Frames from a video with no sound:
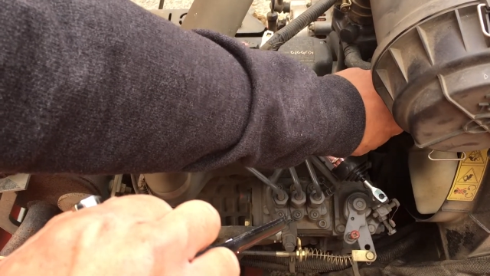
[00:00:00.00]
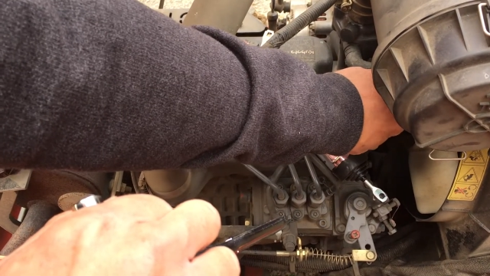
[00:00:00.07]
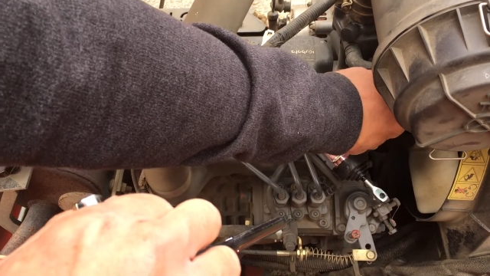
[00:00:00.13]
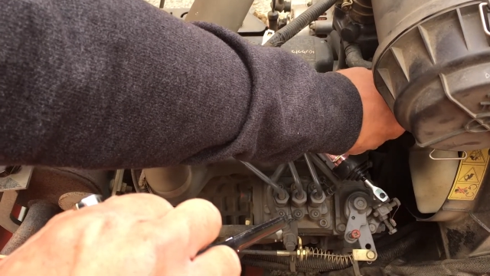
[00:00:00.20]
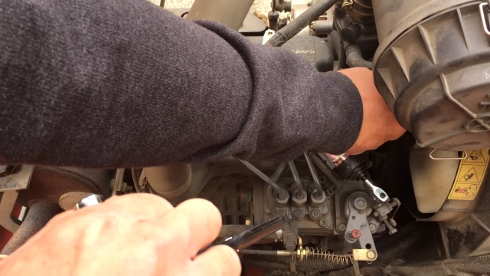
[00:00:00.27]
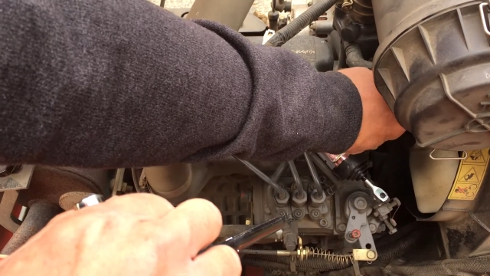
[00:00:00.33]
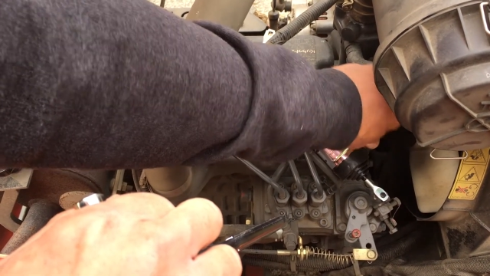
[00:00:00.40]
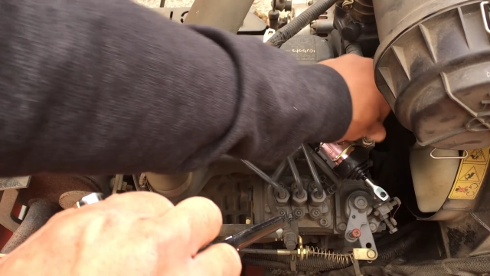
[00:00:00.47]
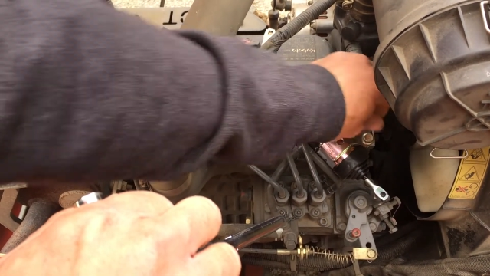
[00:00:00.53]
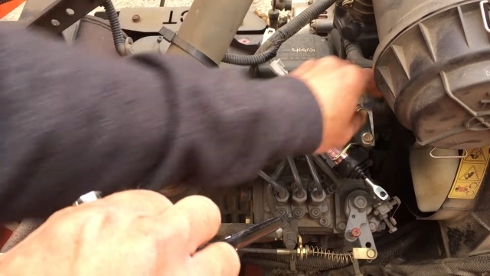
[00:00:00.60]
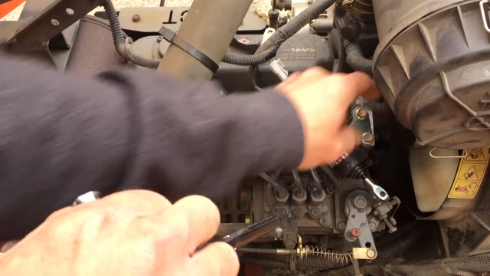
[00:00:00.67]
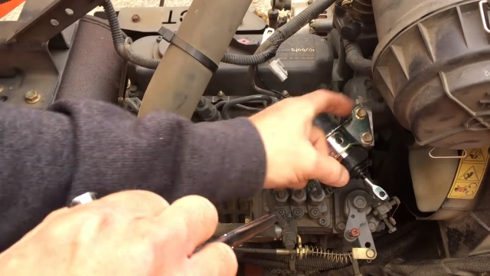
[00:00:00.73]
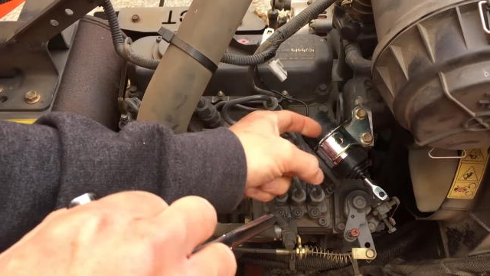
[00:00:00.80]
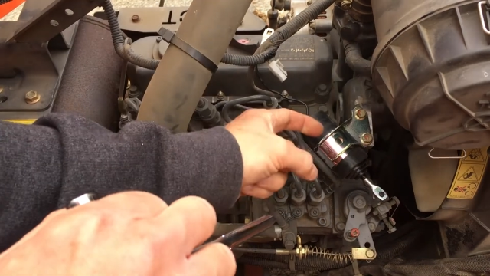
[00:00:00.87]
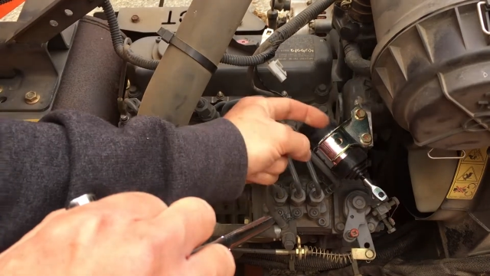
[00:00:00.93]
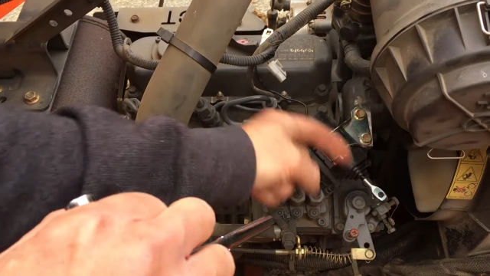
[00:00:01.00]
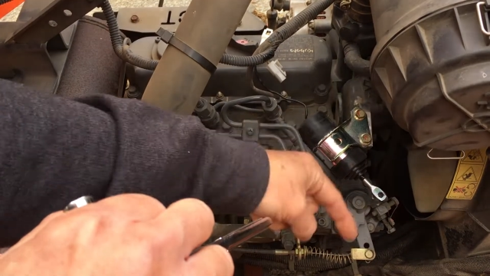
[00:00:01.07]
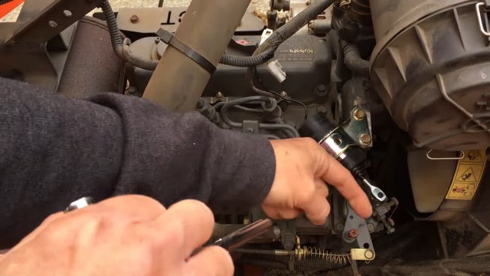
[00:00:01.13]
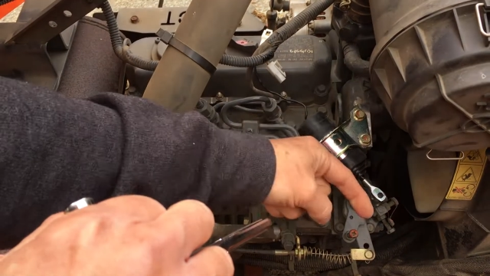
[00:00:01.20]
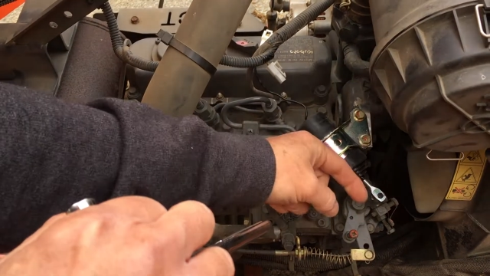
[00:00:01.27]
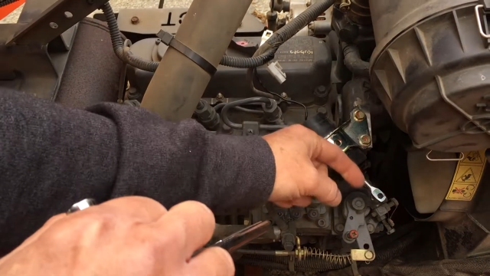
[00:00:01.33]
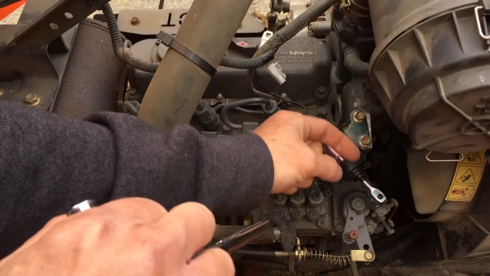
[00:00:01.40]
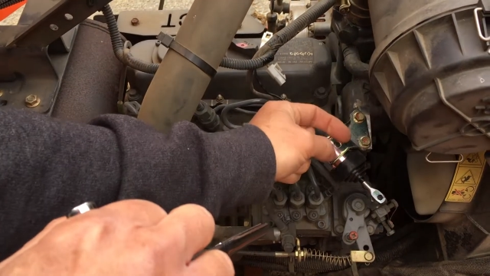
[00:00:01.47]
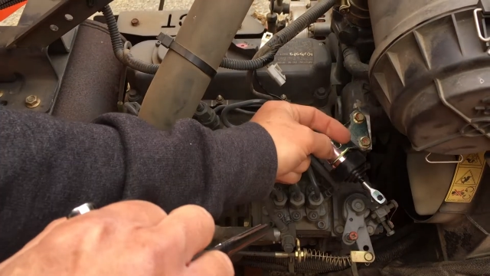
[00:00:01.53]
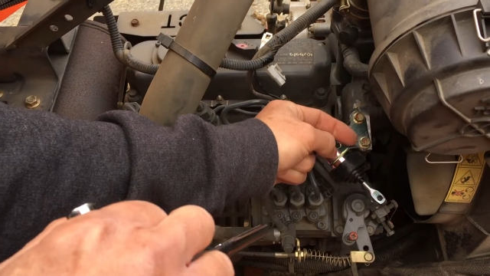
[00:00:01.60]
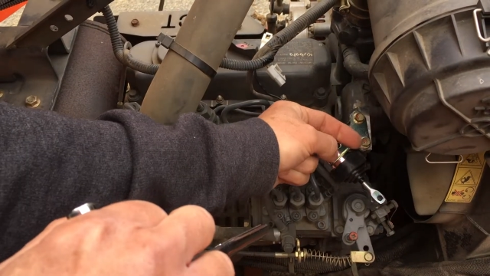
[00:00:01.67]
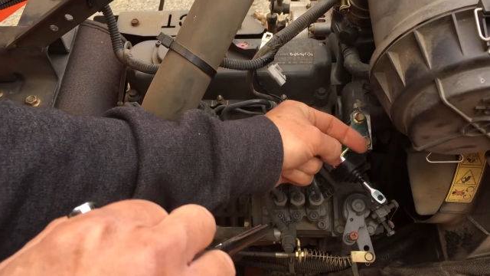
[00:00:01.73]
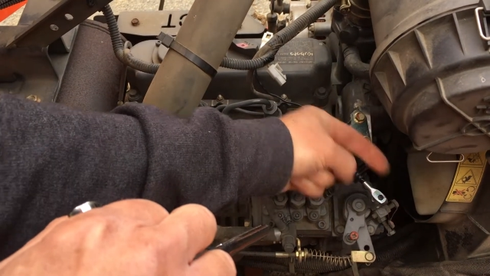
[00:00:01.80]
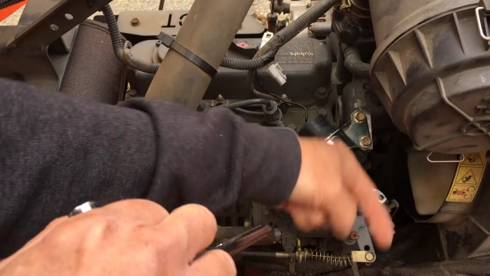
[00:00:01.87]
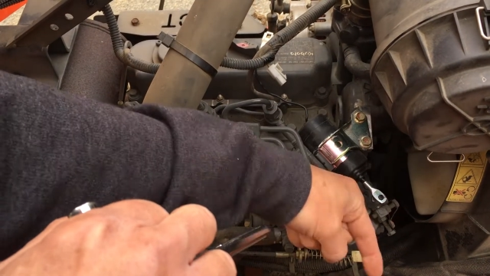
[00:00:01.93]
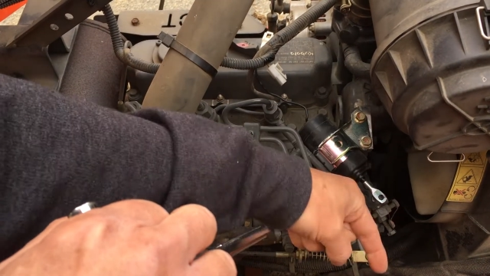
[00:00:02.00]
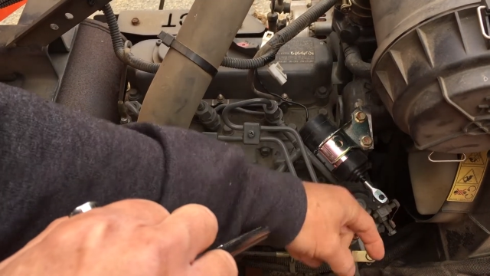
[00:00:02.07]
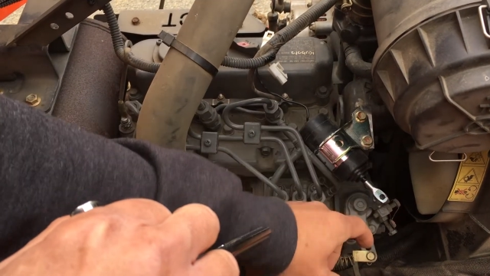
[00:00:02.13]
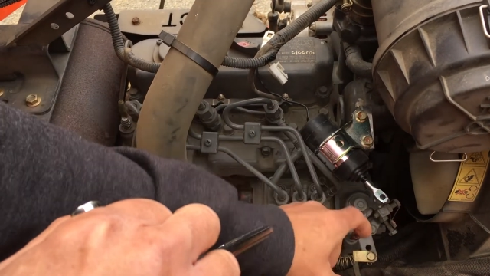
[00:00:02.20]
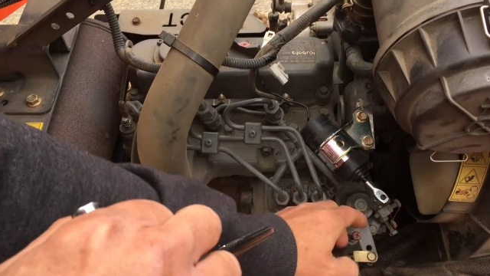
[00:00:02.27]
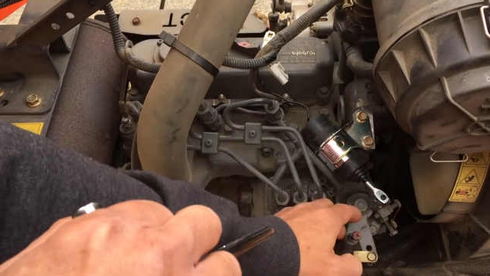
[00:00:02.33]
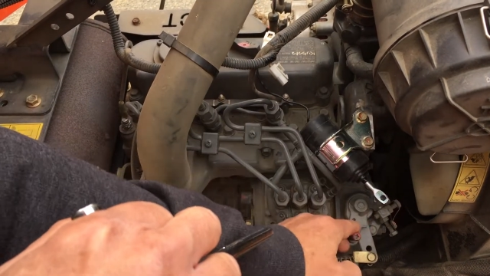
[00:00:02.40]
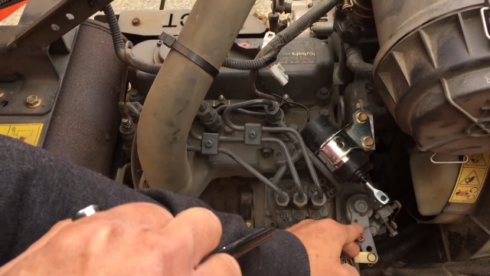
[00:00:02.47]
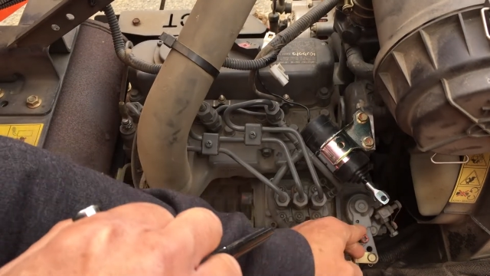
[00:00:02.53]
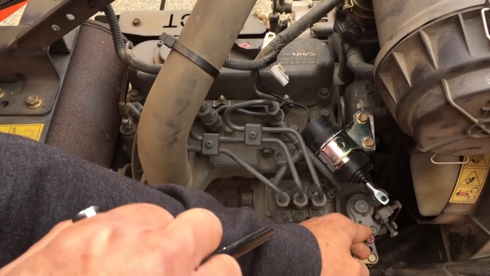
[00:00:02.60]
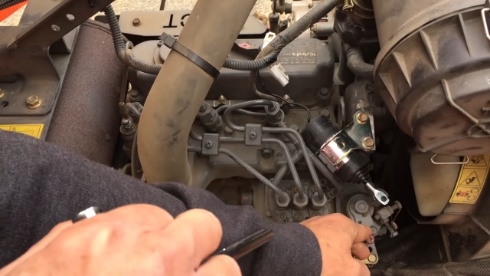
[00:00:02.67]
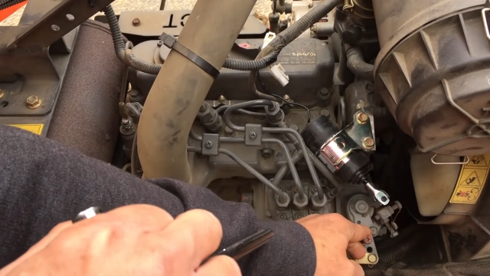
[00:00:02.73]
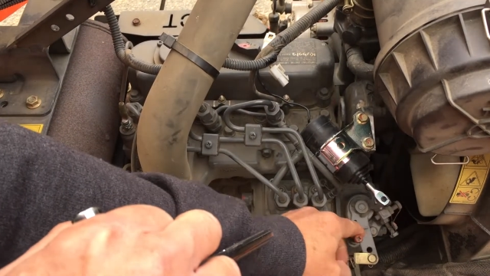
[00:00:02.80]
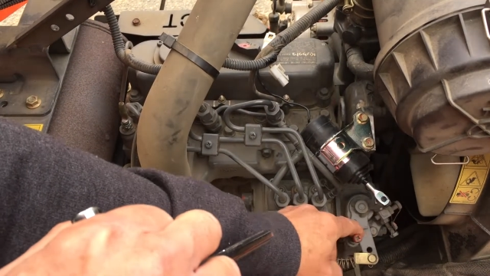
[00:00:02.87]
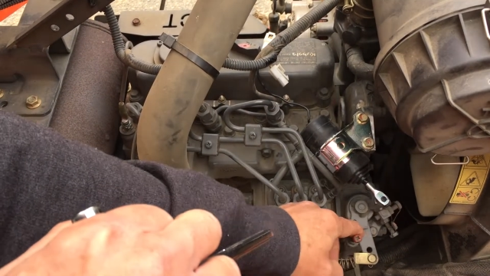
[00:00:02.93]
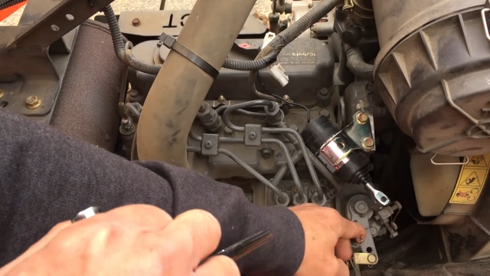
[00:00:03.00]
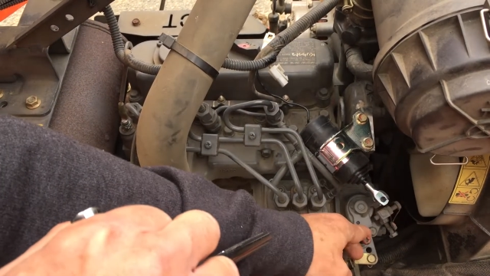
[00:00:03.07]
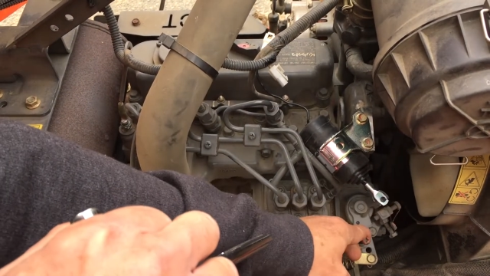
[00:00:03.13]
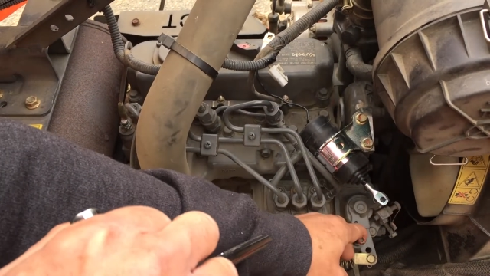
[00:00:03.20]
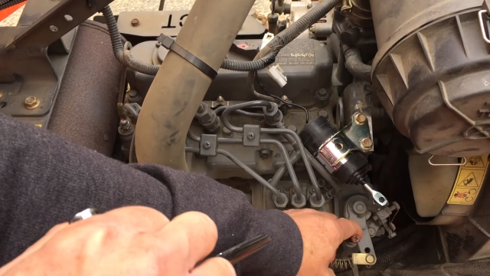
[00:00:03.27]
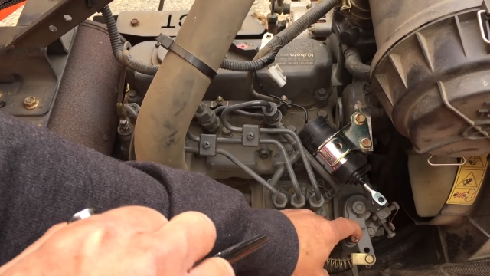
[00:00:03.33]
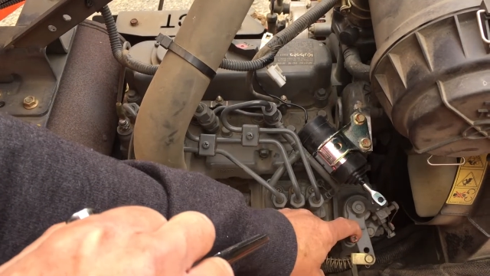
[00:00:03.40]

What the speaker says: Nobody's mouth can be seen.